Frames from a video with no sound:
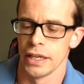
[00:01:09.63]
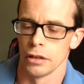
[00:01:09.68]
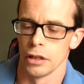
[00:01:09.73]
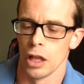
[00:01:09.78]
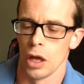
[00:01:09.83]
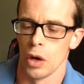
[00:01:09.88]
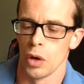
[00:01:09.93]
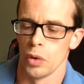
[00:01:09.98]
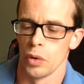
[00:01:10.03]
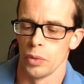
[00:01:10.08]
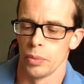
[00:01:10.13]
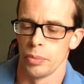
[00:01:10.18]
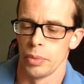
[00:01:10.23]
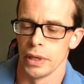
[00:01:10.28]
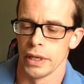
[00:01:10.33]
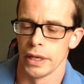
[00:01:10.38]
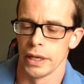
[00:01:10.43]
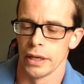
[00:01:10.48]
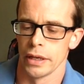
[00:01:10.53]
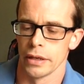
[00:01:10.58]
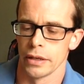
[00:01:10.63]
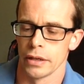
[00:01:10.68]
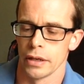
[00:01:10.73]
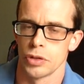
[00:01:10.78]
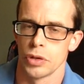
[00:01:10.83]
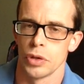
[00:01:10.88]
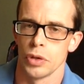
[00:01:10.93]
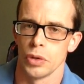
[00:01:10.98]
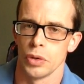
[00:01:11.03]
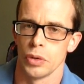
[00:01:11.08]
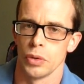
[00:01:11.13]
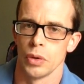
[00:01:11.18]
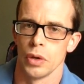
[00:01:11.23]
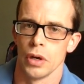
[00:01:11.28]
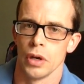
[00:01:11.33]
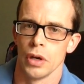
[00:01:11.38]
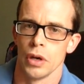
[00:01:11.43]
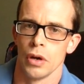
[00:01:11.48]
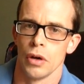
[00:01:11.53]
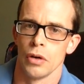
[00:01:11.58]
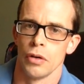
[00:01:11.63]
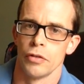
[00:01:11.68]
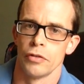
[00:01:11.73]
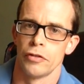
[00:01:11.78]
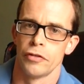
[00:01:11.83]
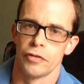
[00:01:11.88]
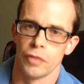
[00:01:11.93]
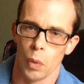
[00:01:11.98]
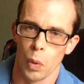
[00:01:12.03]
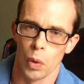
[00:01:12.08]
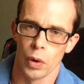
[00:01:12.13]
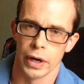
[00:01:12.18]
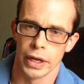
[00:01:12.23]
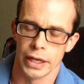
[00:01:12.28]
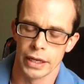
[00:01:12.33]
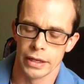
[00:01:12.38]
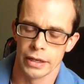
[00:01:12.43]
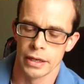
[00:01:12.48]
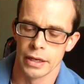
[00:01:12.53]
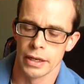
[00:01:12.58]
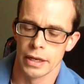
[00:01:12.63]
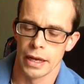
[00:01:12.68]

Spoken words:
low being 240.